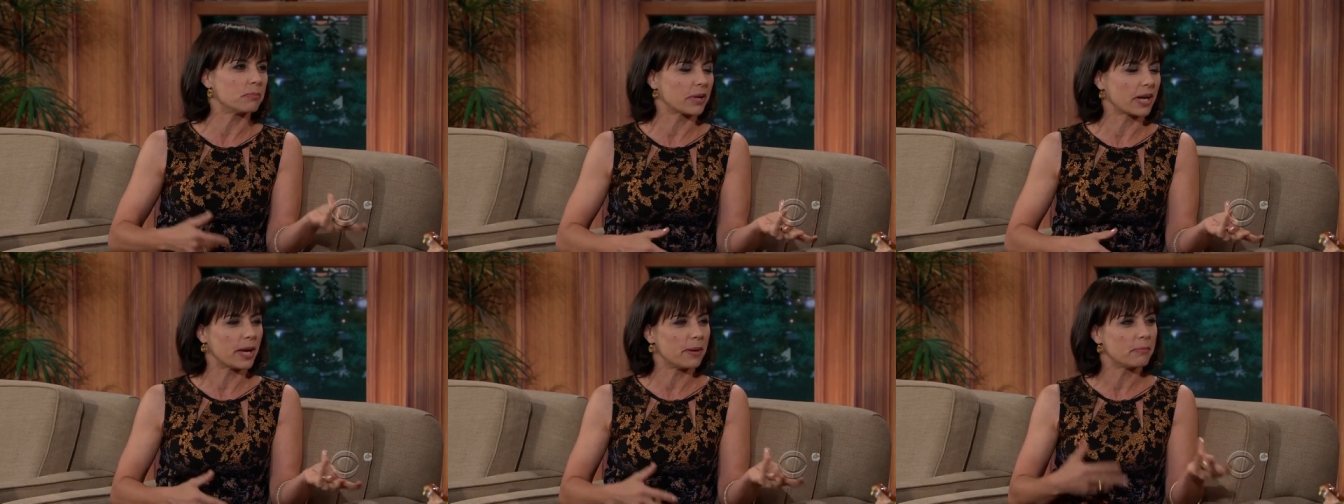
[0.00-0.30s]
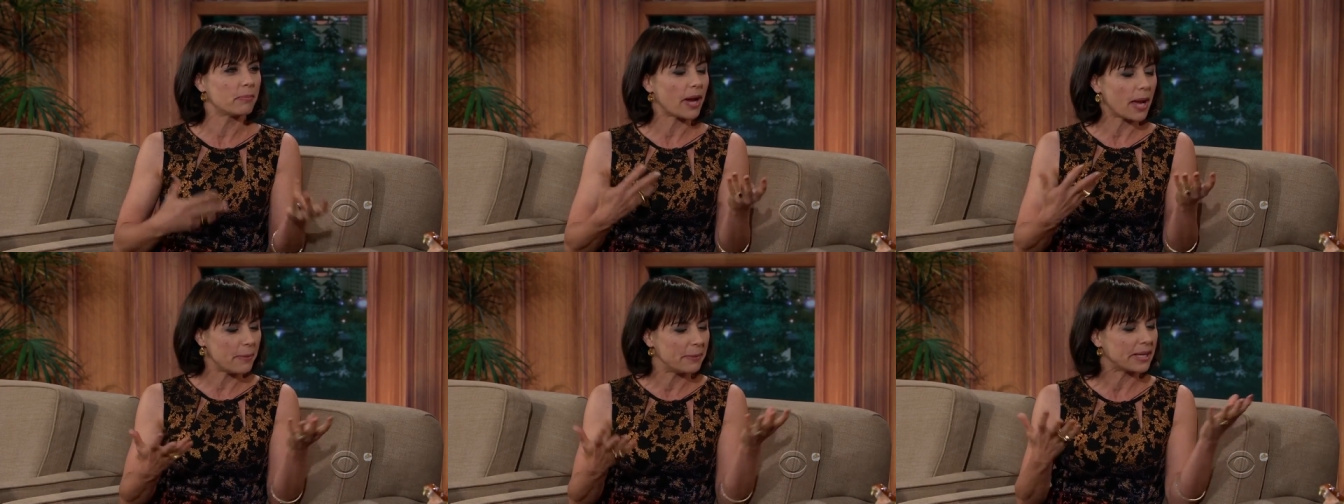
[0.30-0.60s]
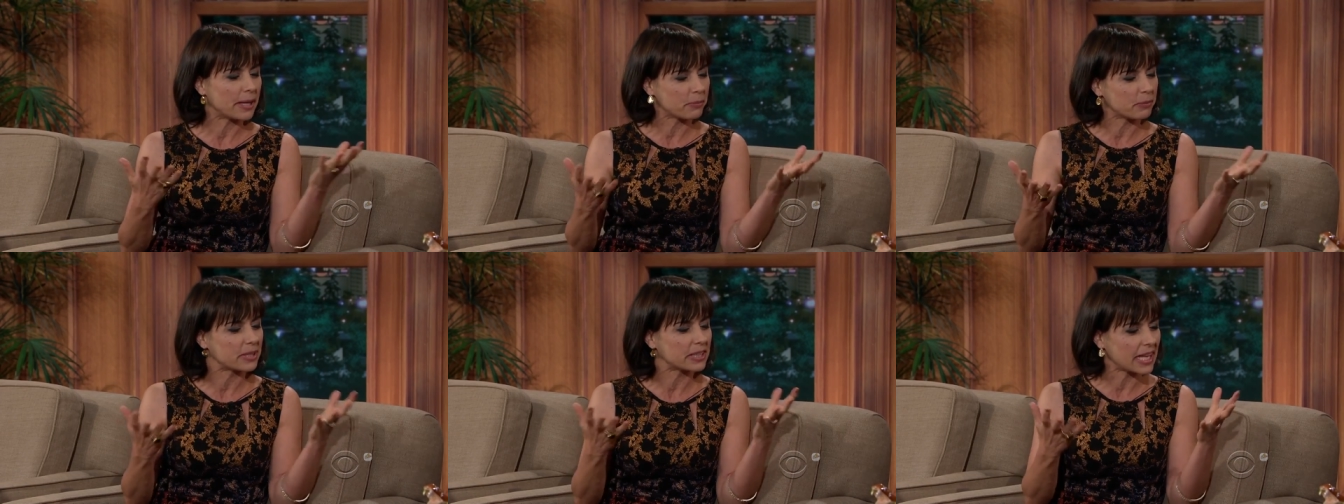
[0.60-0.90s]
but I'm, I
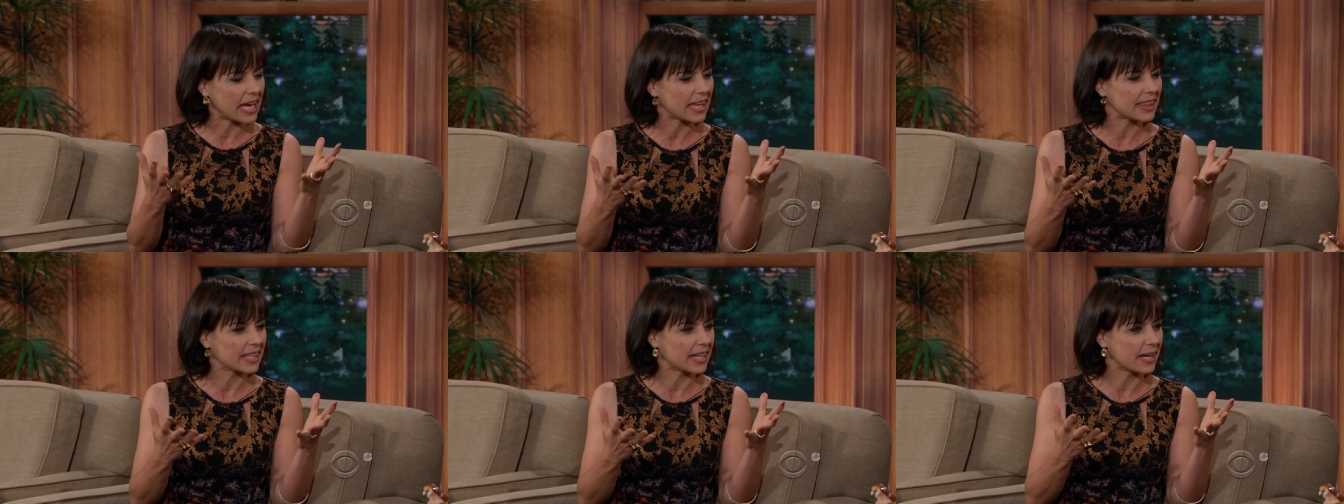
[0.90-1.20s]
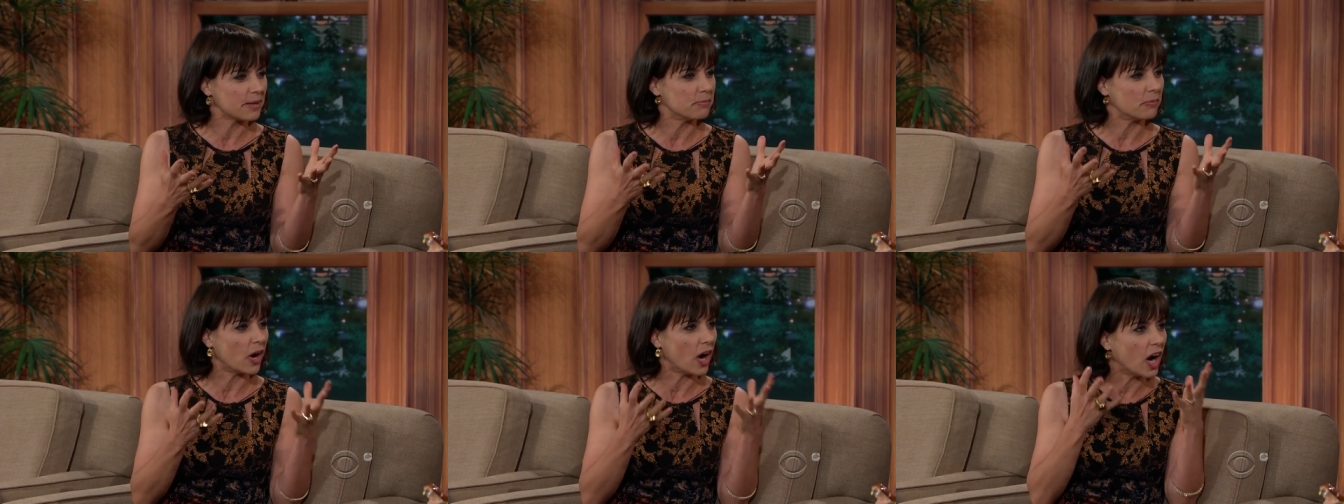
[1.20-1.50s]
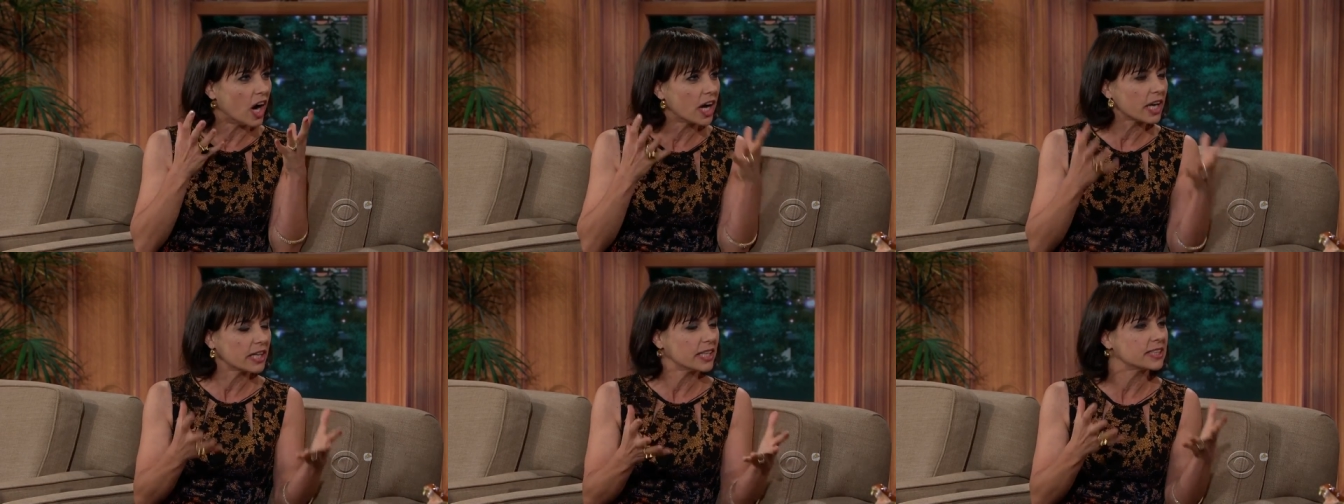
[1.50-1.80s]
mean, I'm glad that I'm
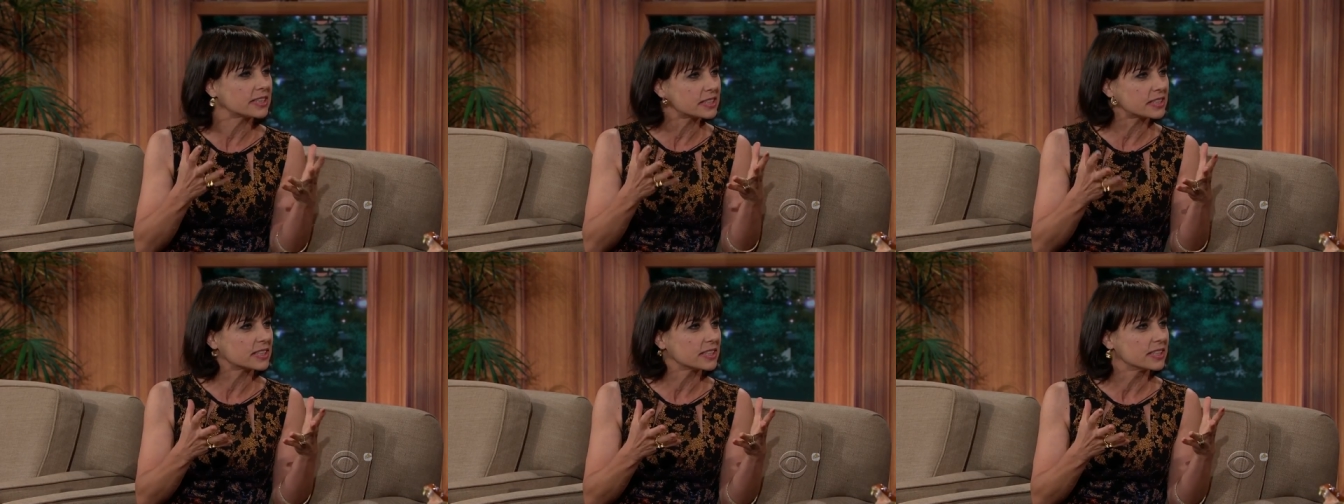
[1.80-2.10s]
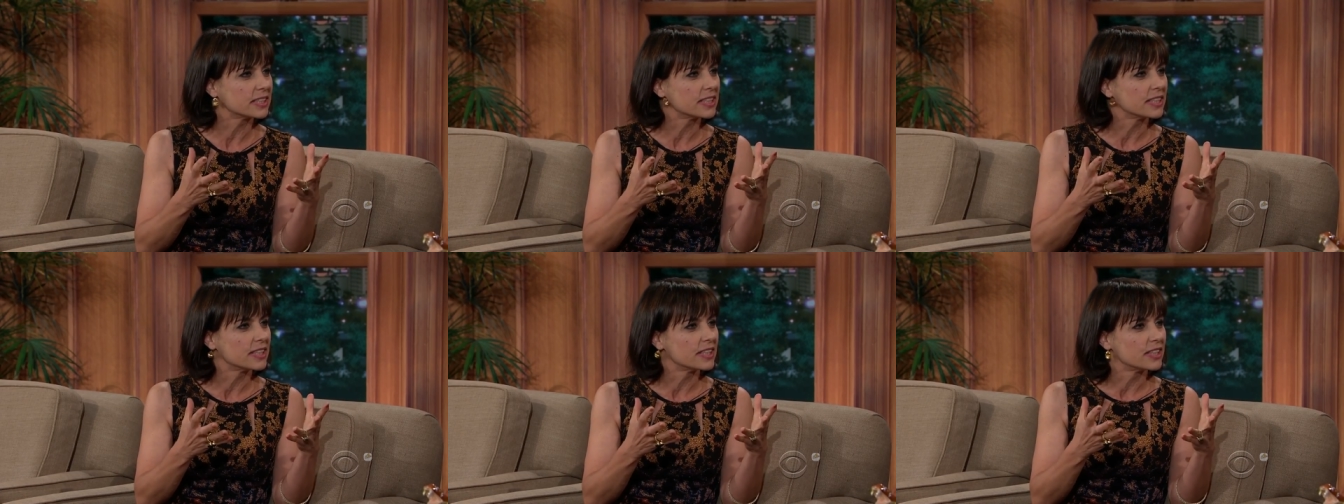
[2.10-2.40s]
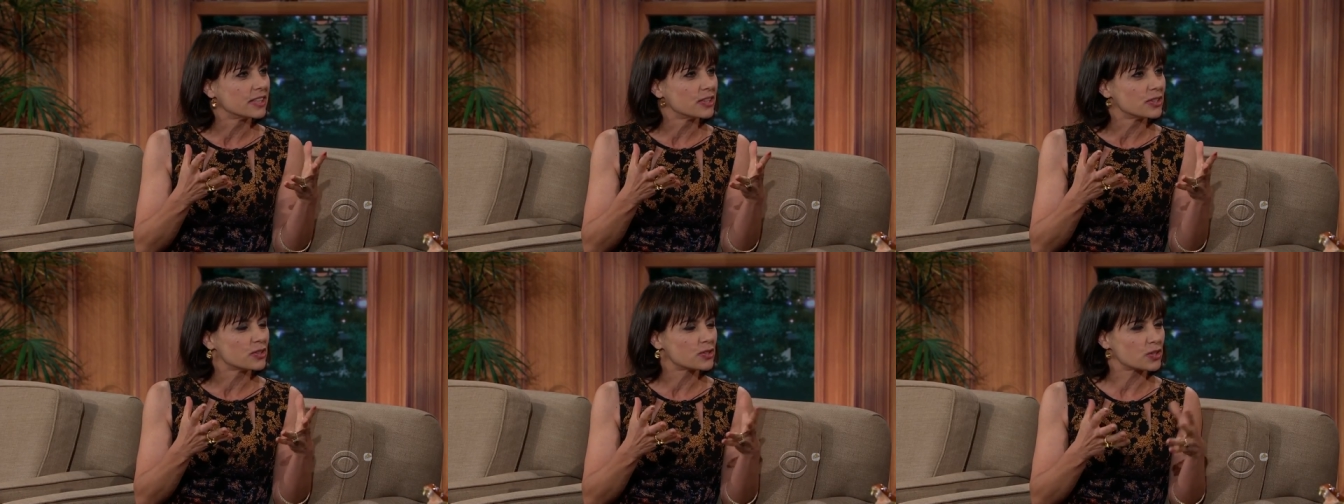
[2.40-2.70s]
on it.
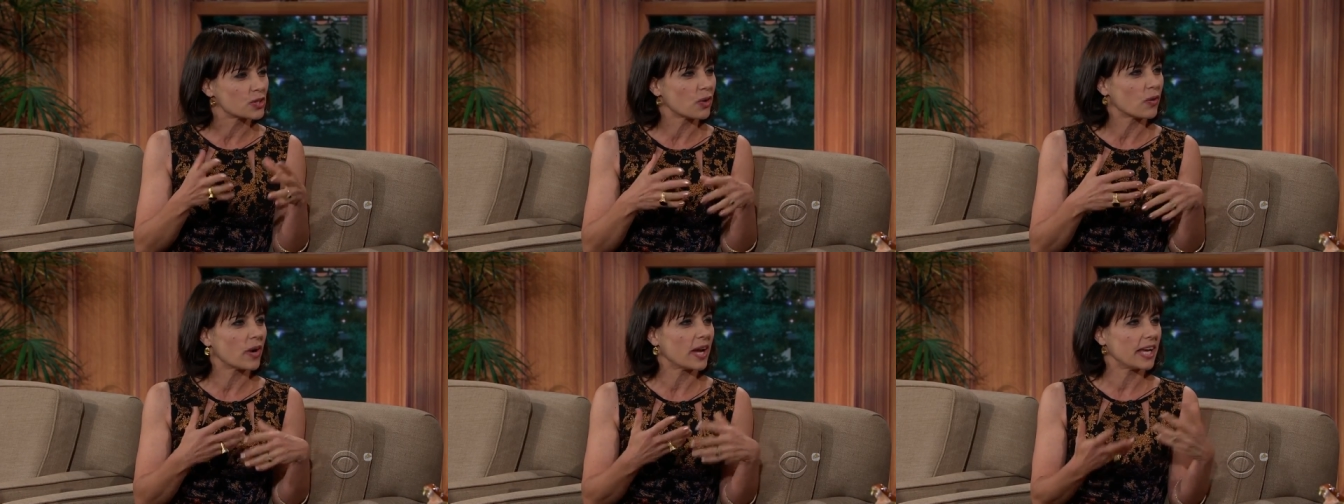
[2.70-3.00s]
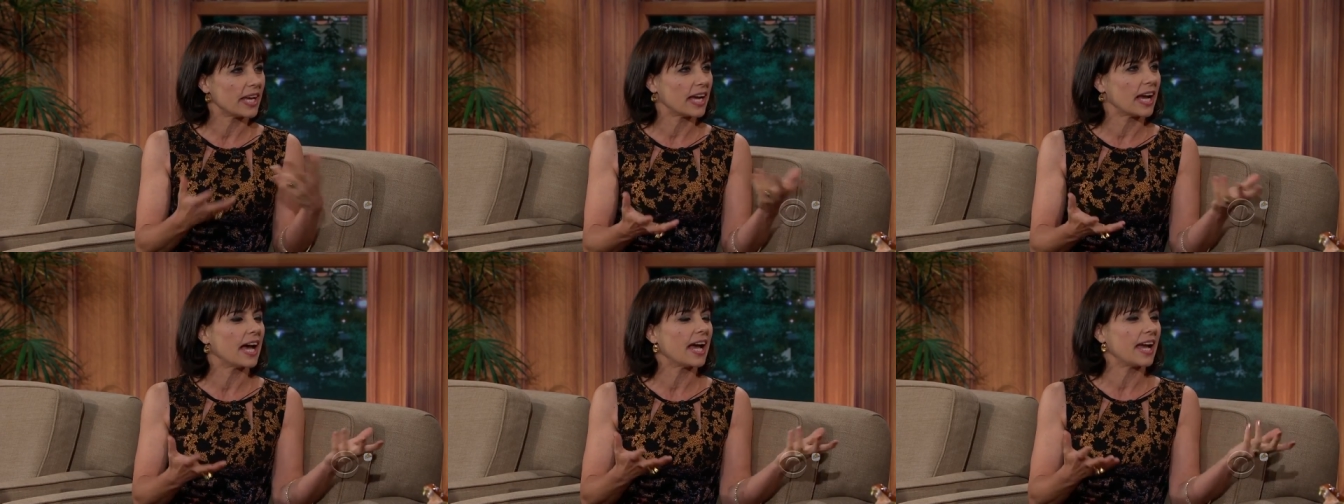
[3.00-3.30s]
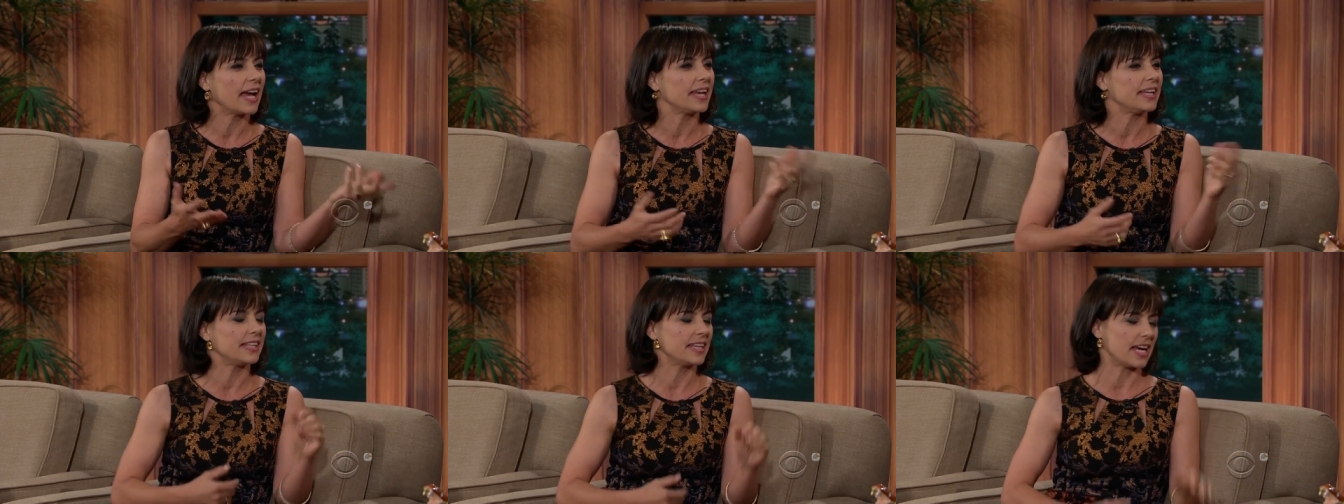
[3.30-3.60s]
Yeah. So I,
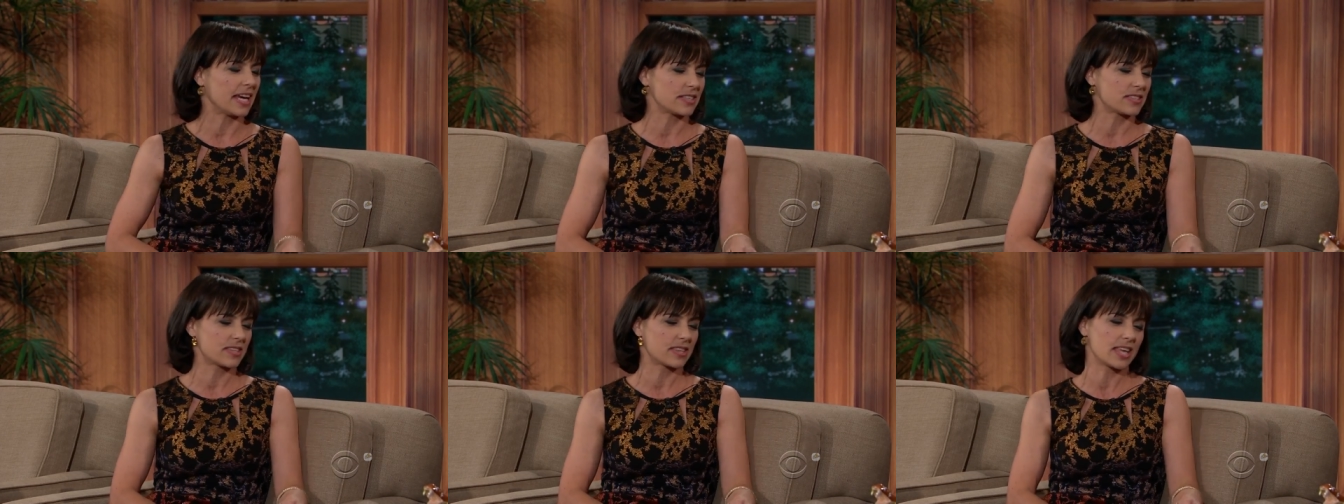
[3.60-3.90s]
I yes.